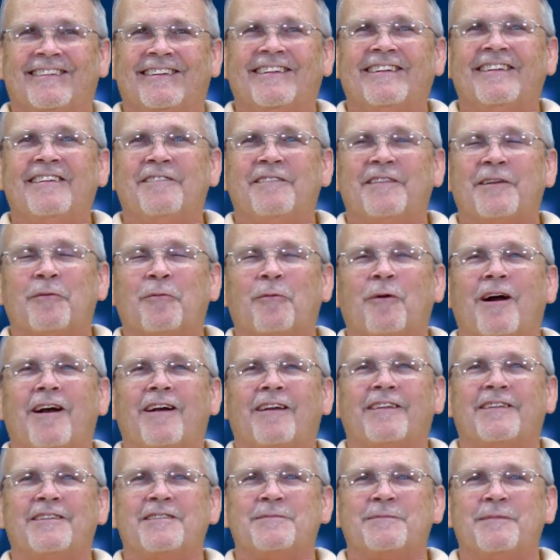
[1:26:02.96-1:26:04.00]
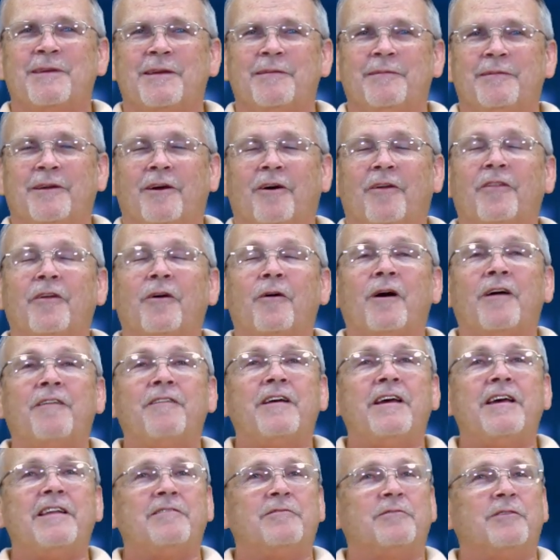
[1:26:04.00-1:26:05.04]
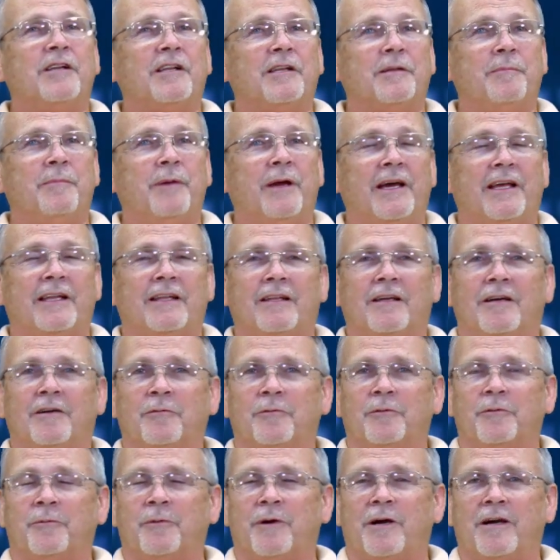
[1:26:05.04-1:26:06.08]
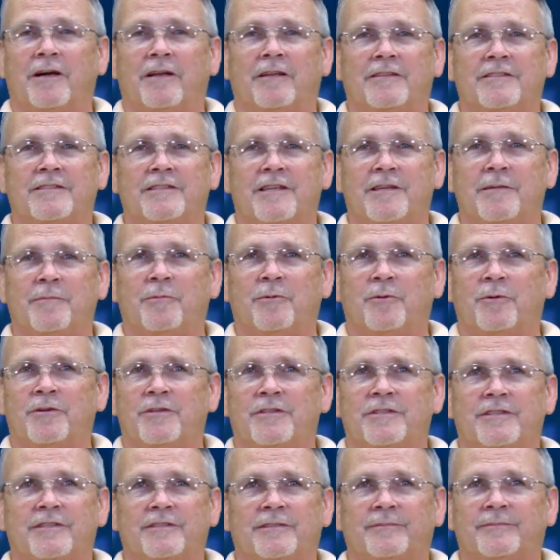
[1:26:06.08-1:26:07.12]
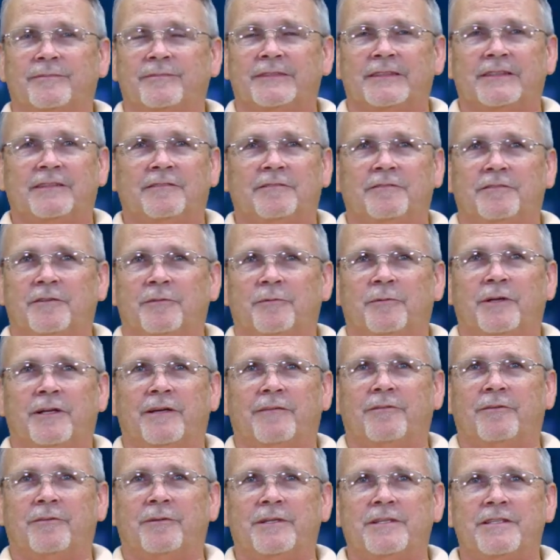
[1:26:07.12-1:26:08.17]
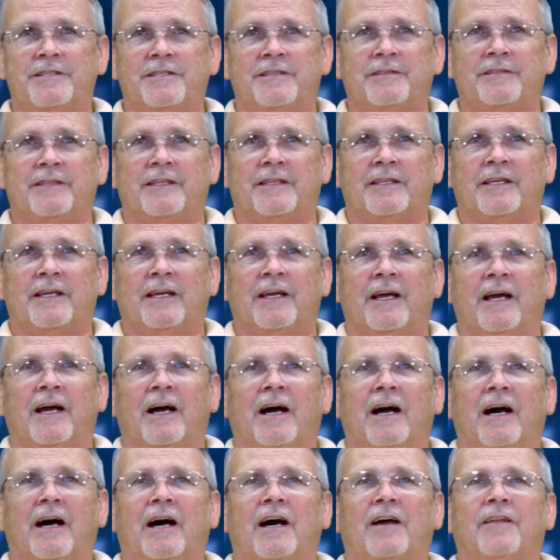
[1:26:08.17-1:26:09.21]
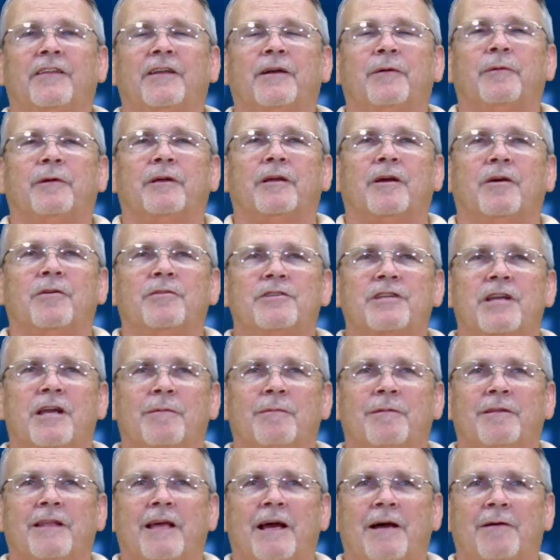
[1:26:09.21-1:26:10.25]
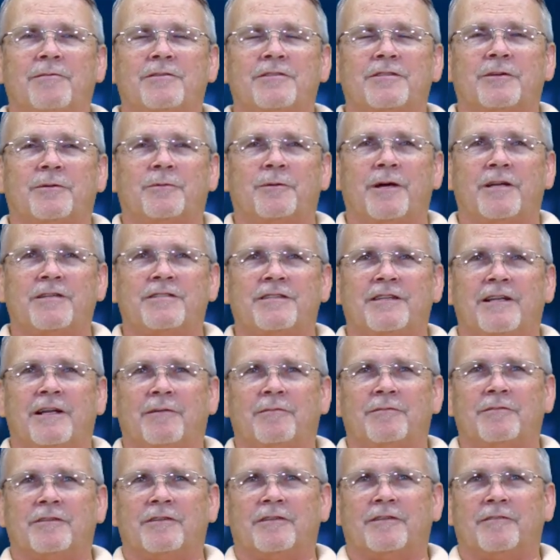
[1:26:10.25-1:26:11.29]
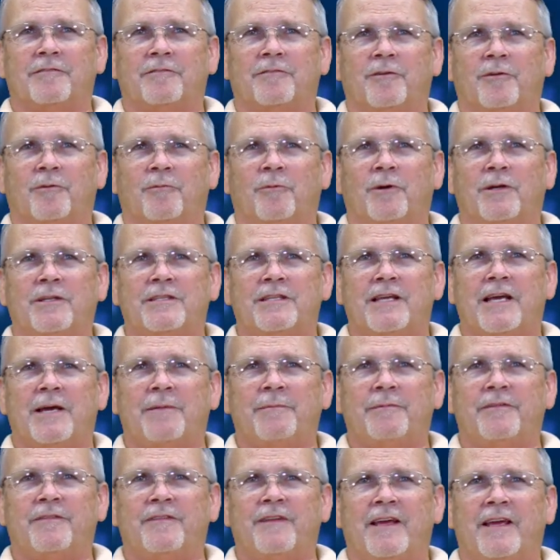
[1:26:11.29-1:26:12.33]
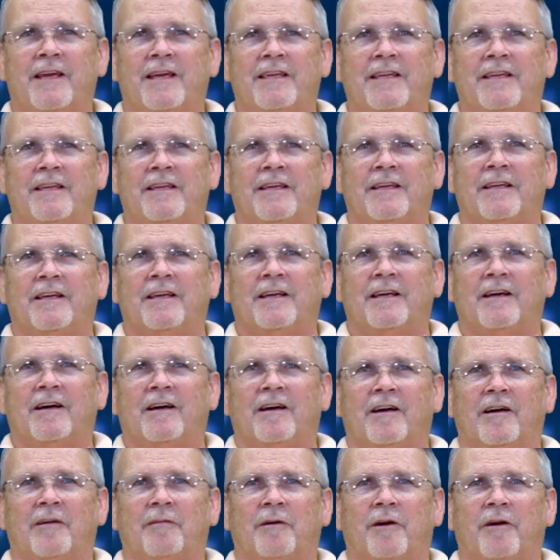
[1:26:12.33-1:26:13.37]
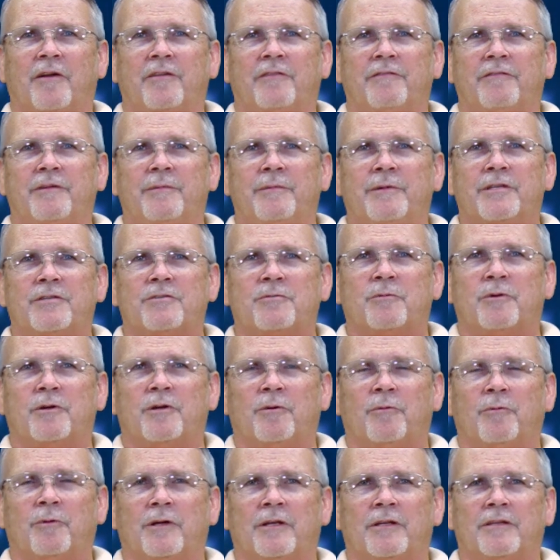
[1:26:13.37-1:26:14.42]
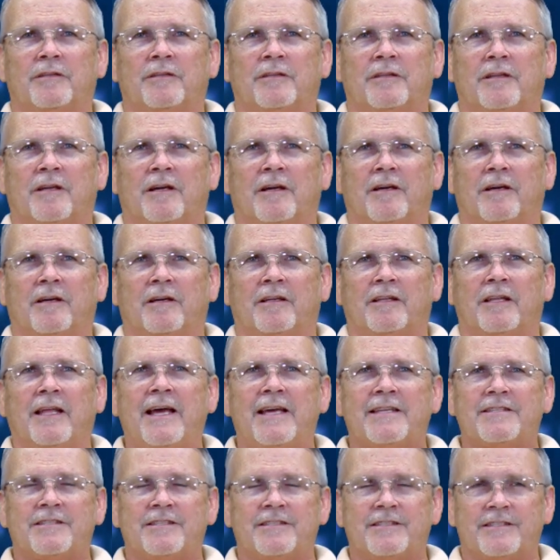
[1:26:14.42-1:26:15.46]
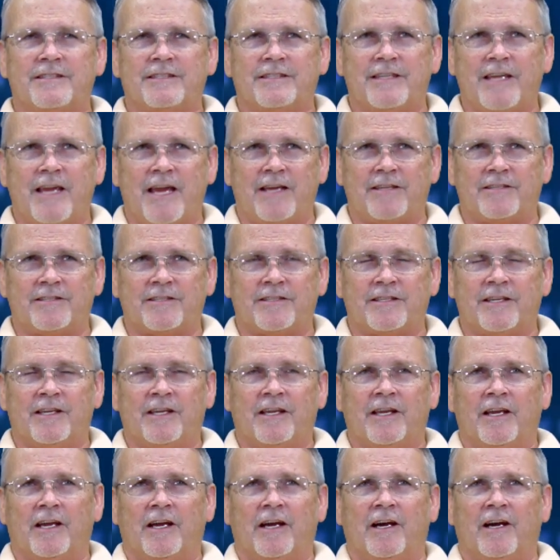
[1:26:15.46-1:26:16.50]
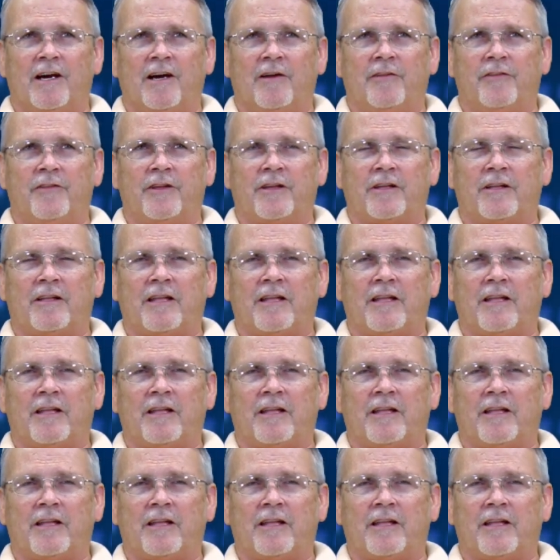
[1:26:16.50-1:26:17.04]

If they're wireless, maybe. Although I've had really bad luck with wireless keyboards for whatever reason. There we go, Jamie. That was the question I was looking for. What time of day are the vMix 101 classes? Yes. The